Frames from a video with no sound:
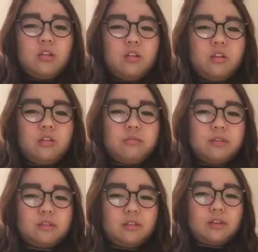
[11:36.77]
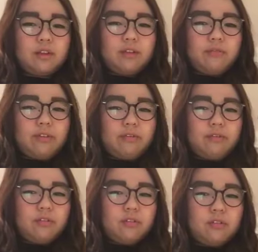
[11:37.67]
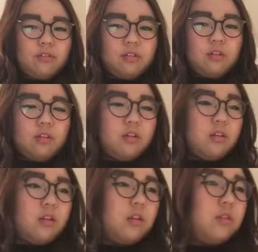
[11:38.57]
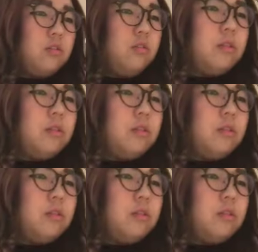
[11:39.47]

little bit only half half. No,